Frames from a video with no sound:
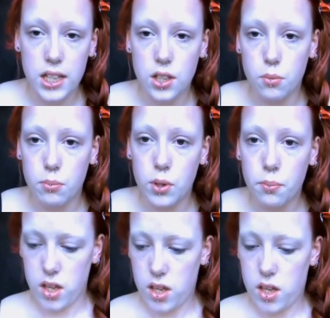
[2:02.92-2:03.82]
that little
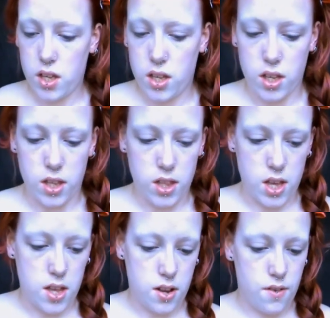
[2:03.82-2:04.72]
middle. And
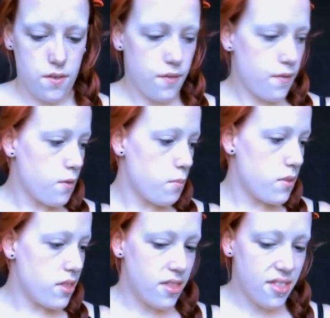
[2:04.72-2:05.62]
then
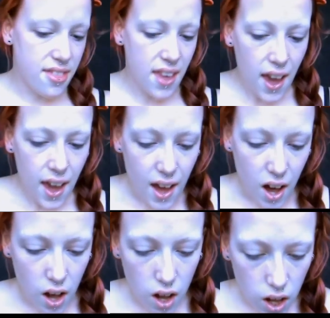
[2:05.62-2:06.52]
from
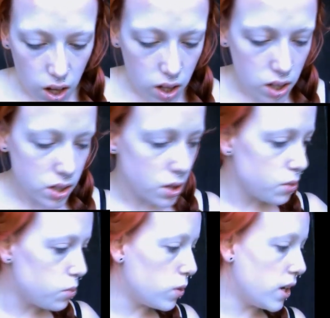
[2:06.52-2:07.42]
there,
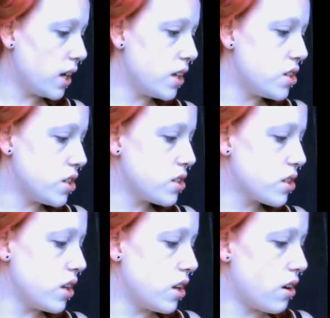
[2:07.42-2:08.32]
we're
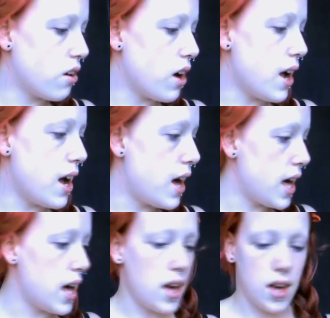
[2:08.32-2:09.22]
just going to
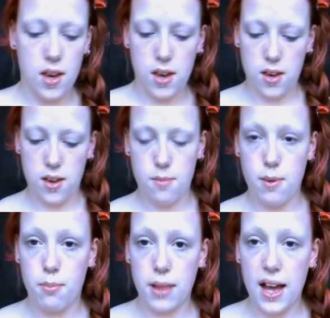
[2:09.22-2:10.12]
grab
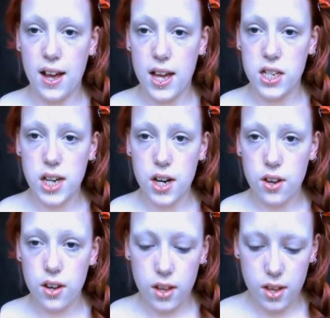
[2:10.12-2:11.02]
a black
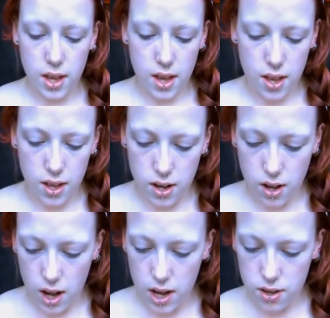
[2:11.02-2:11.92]
eyeshadow, and
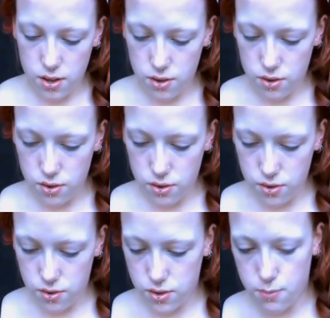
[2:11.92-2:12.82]
I
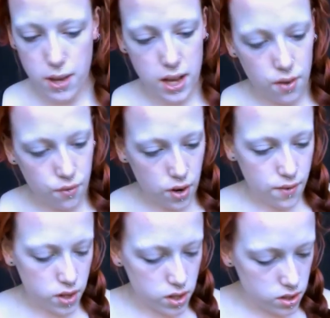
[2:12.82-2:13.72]
use Makeup
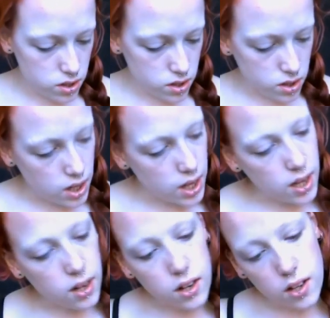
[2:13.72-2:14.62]
Forever's,
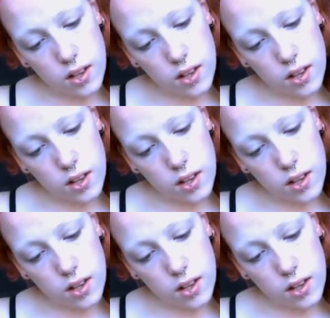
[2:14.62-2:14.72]
and